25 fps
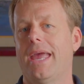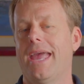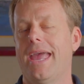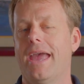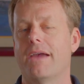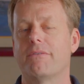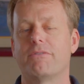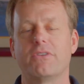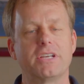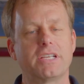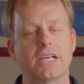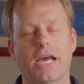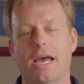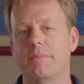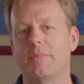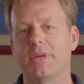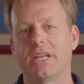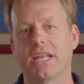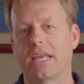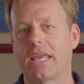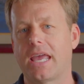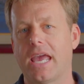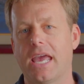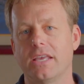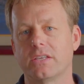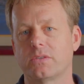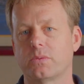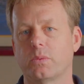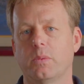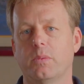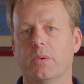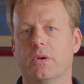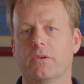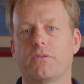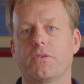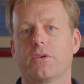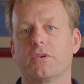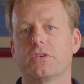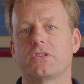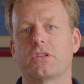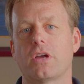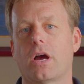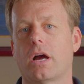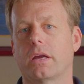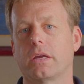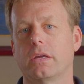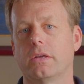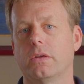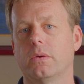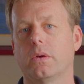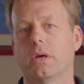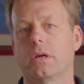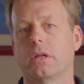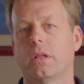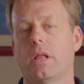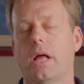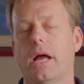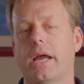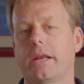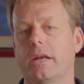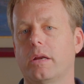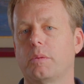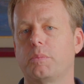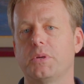Every time in a case when we're first talking to a client